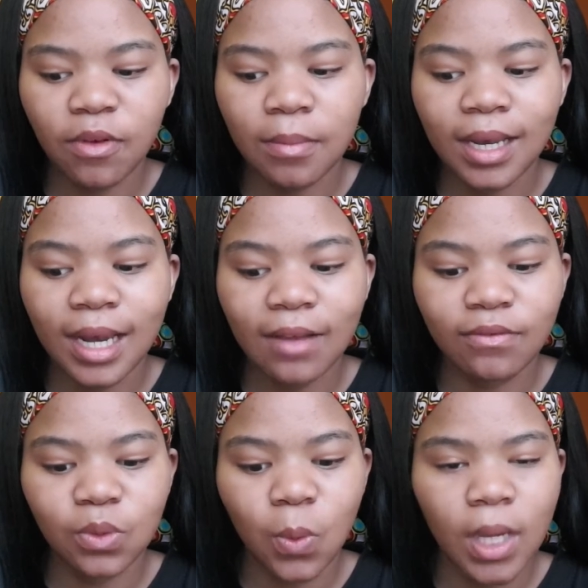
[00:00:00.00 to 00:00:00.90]
from a loved
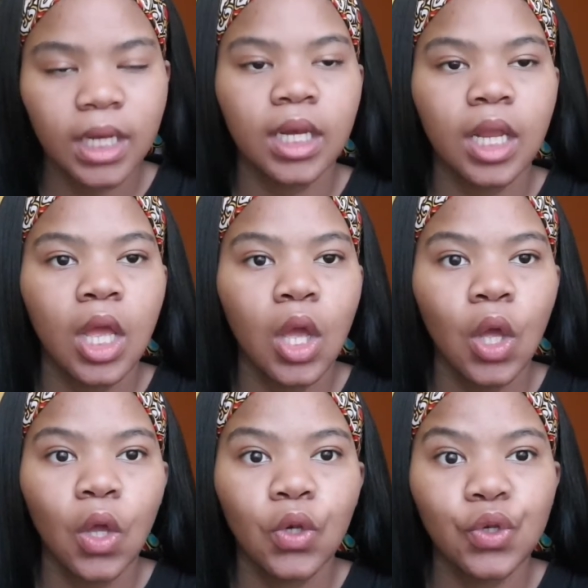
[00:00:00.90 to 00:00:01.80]
one.
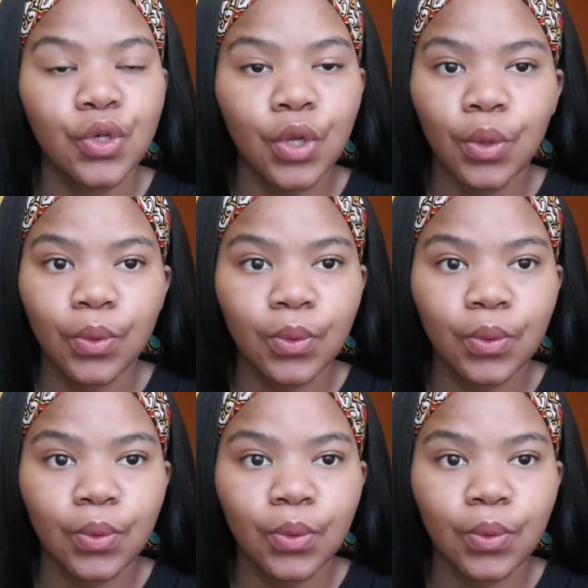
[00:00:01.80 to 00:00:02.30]
No.